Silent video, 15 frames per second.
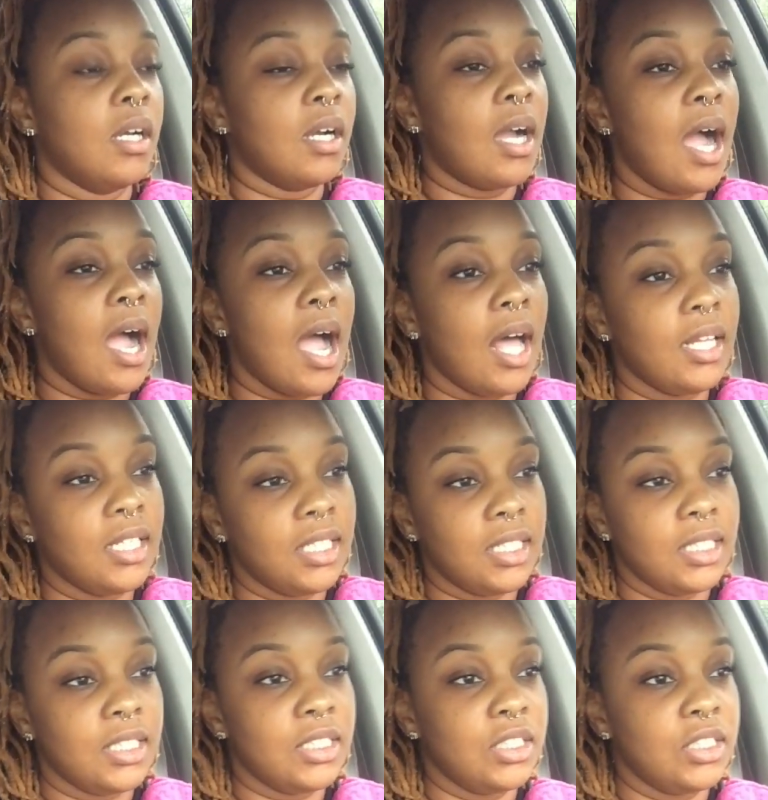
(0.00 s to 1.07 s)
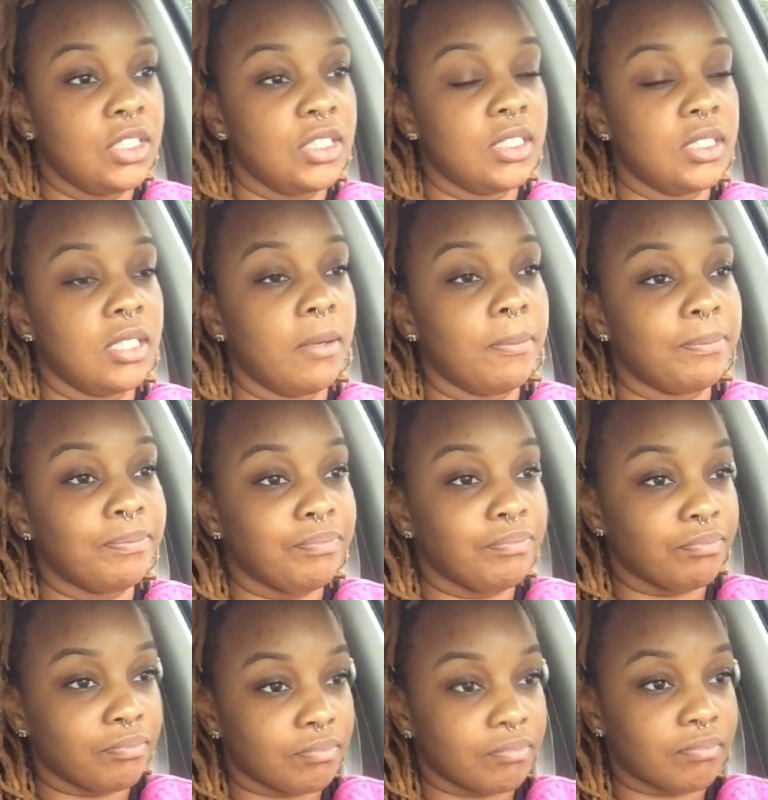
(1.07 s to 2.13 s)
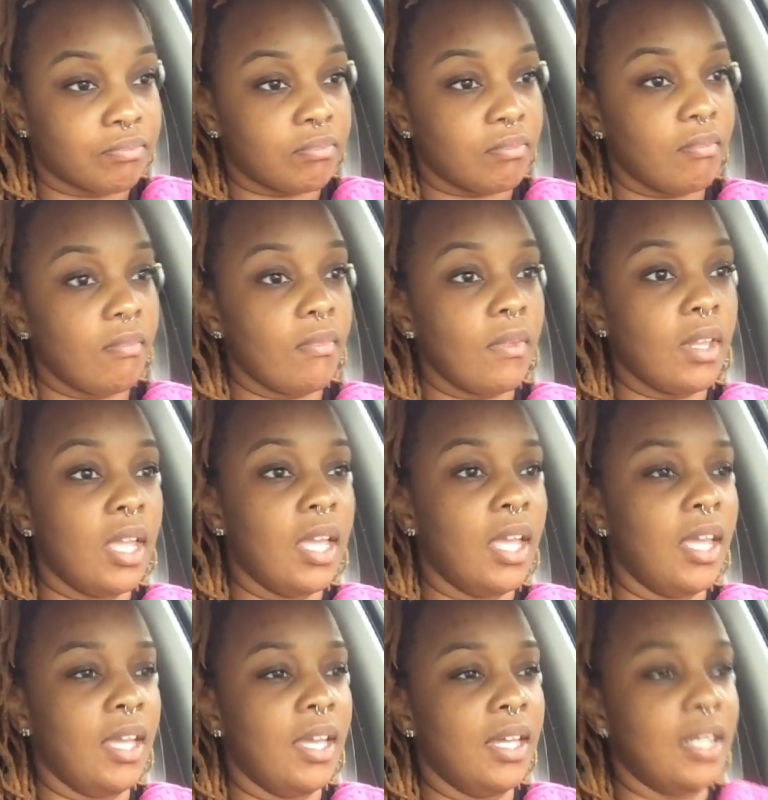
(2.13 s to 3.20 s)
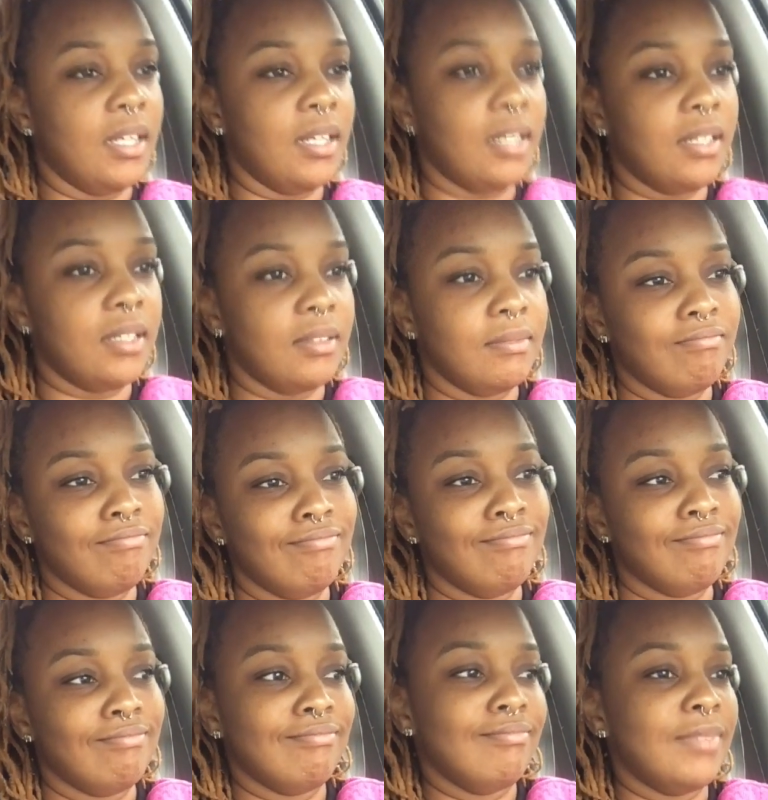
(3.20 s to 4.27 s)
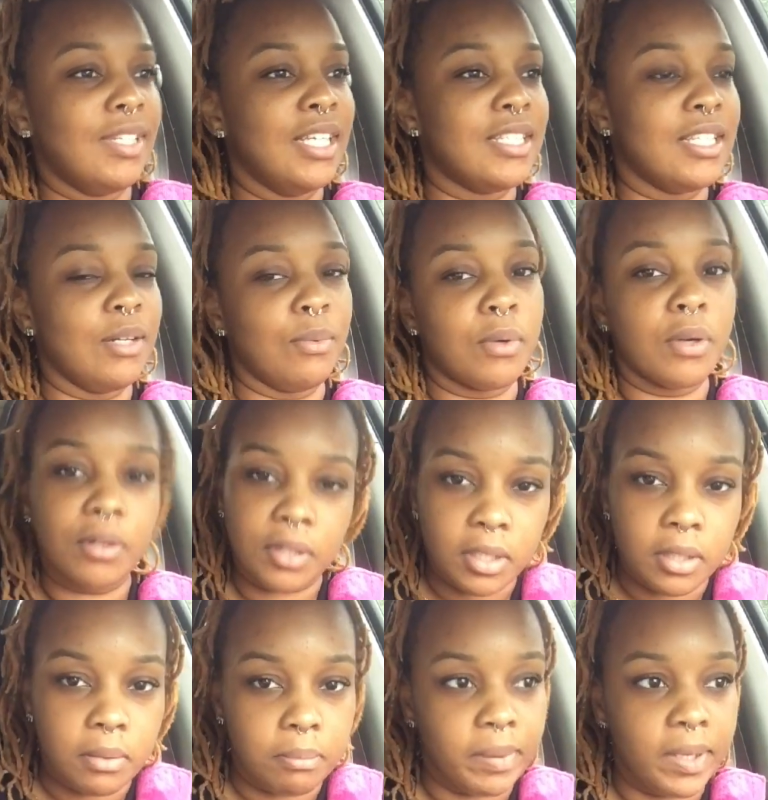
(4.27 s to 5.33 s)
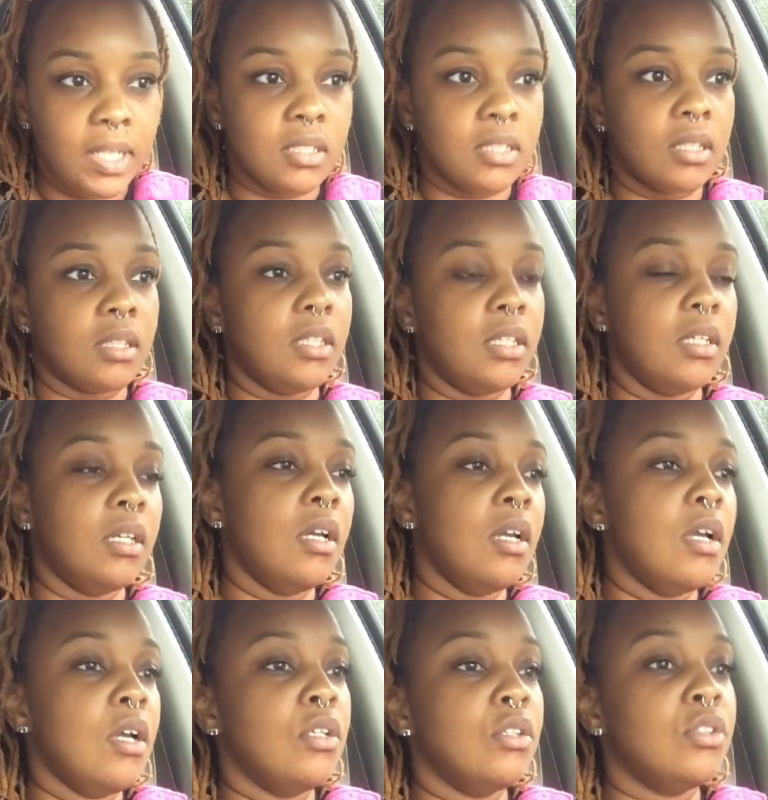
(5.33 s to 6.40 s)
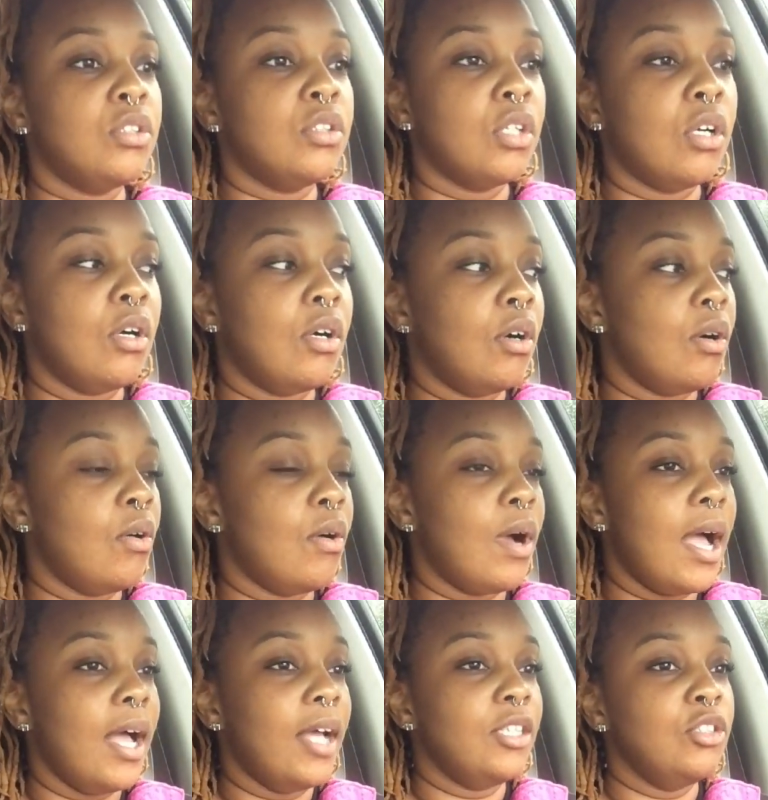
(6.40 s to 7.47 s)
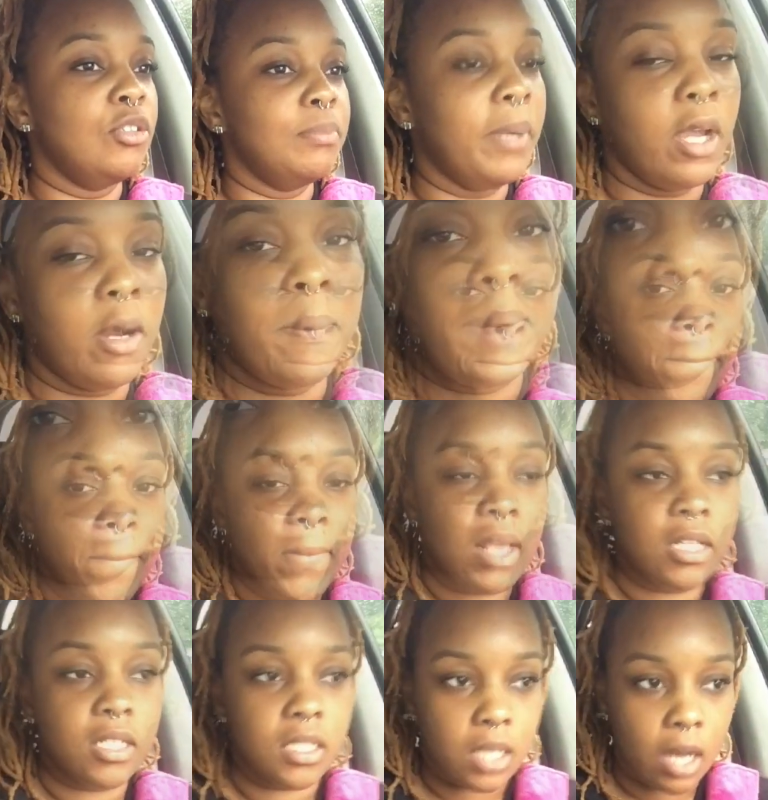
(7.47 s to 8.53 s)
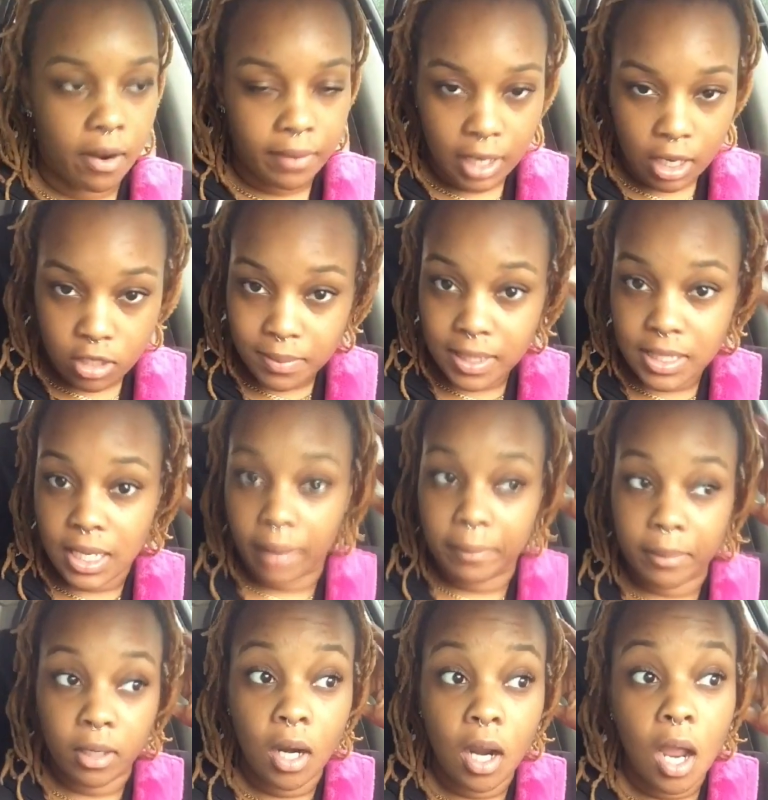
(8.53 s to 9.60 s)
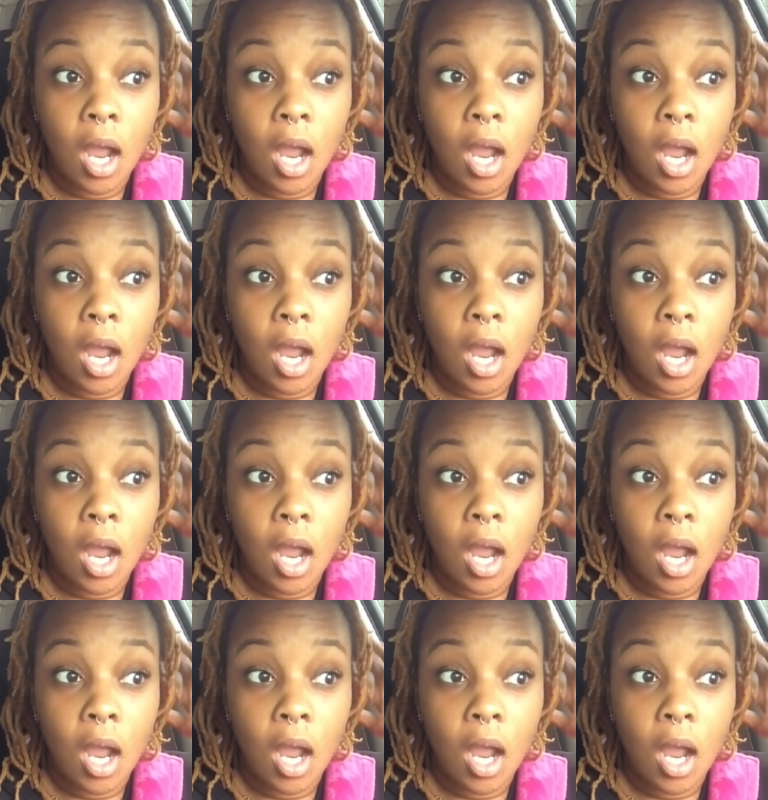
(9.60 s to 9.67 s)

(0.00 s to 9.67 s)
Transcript: college and is it worth it, basically. So, as you may or may not, sorry, that was my timer.